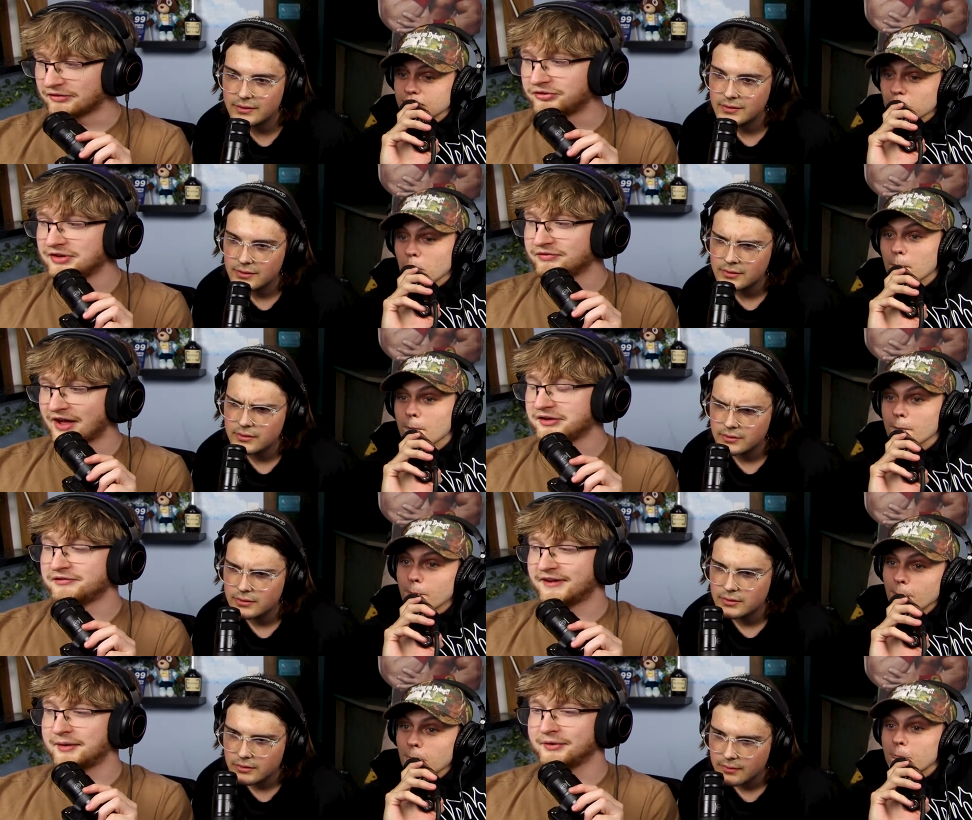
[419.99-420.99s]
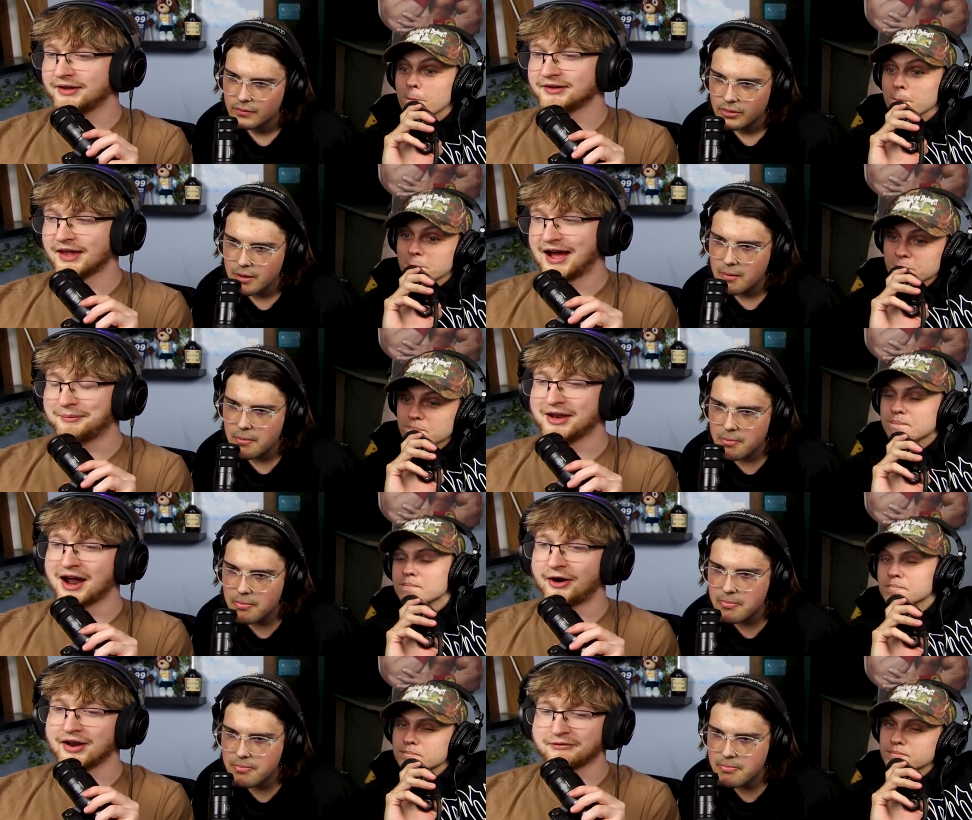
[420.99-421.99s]
Speaker 1: Definitely value family. I mean,
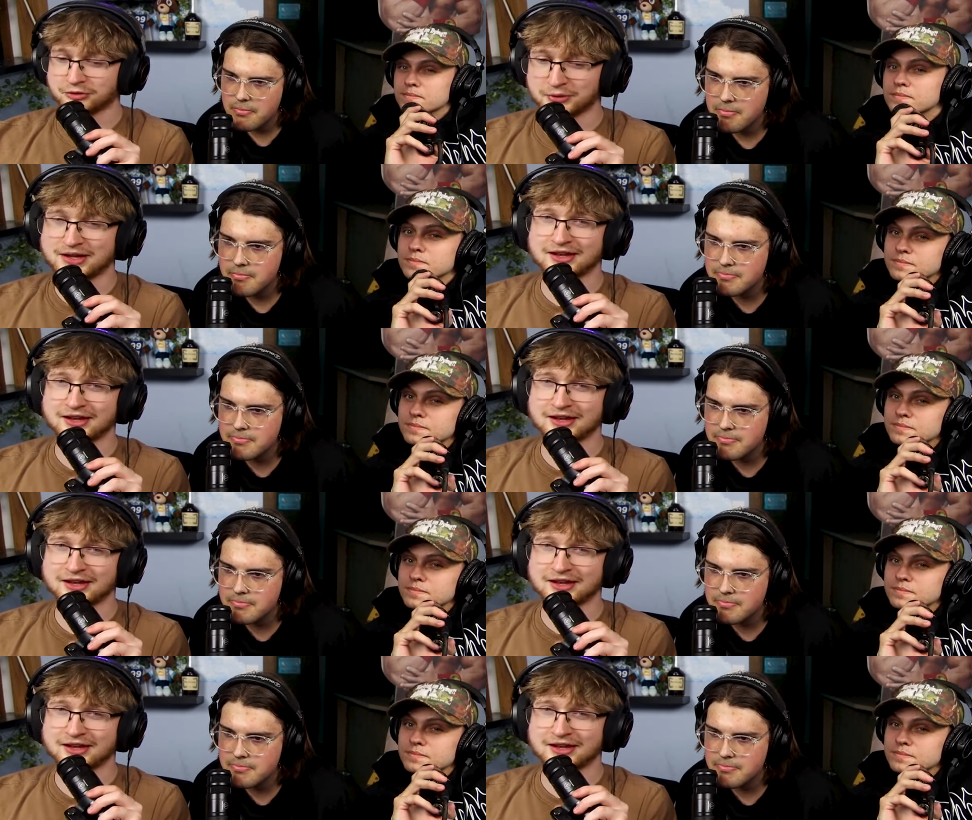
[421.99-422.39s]
I already have three